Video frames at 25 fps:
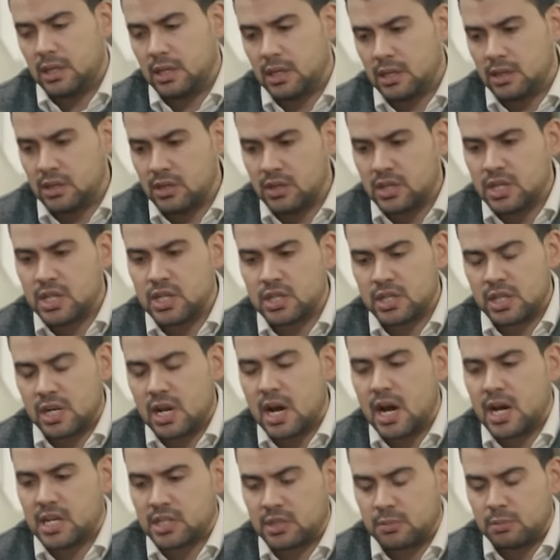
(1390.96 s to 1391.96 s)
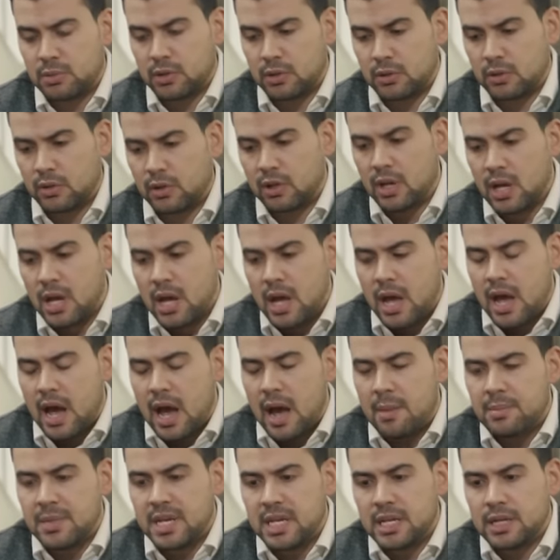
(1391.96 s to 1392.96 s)
Indonesian hospital,
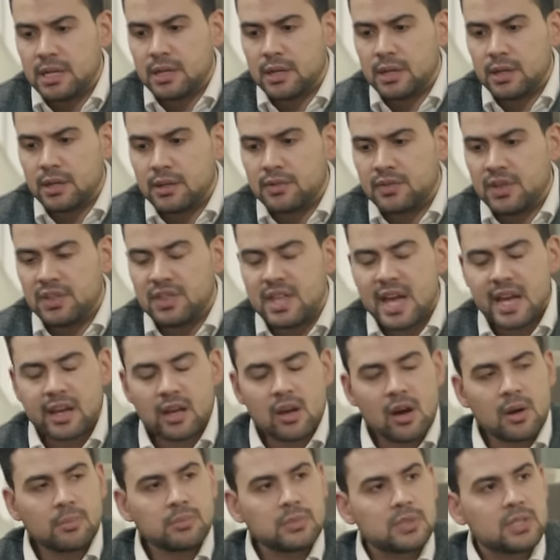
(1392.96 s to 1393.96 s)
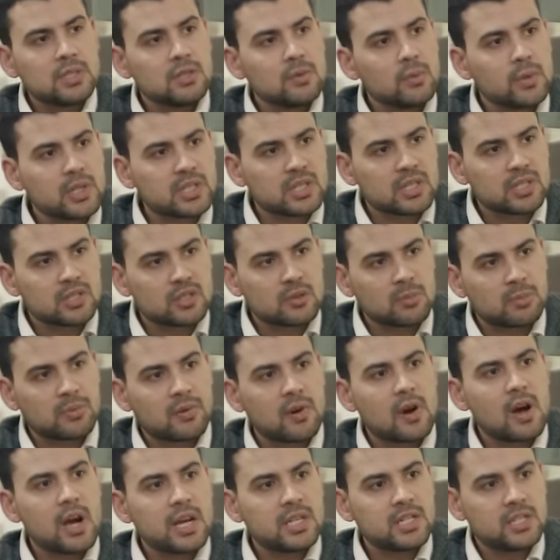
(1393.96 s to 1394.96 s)
I mean, did that come to you as a
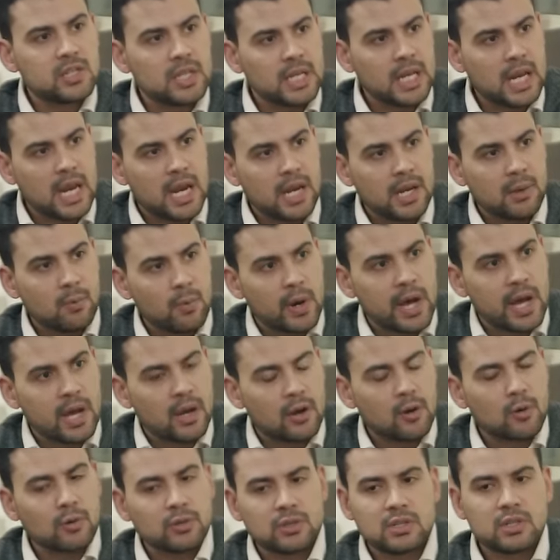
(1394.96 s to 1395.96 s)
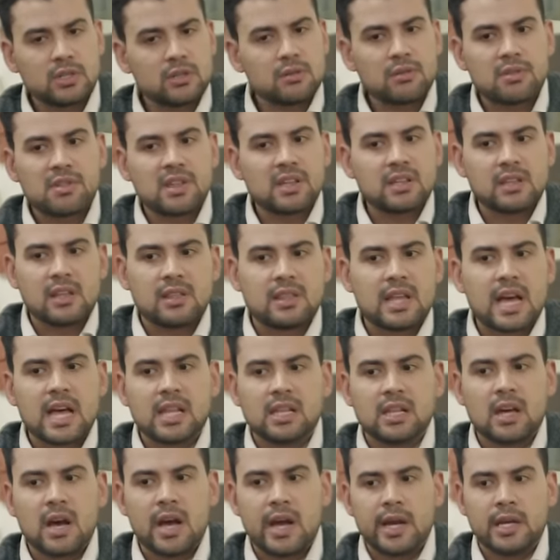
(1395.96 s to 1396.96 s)
surprise in any way, or did you think that
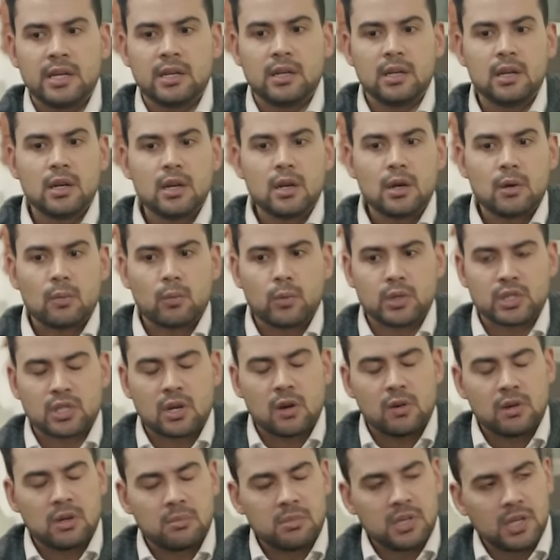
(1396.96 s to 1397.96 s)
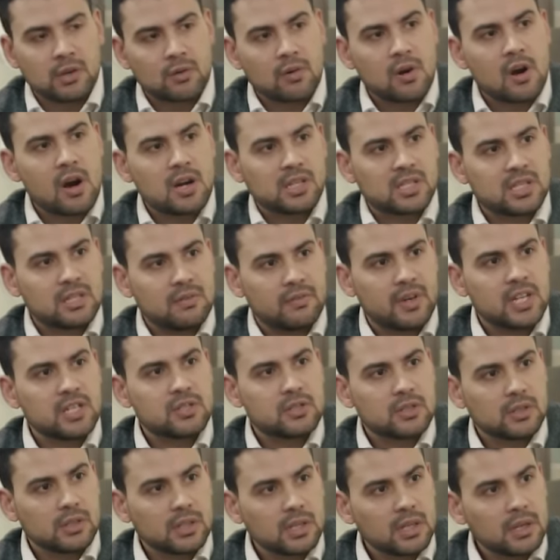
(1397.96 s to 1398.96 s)
line was going to be crossed
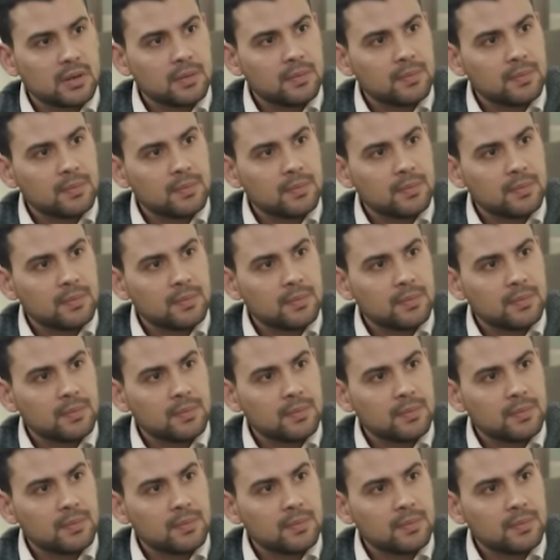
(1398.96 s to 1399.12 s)
eventually?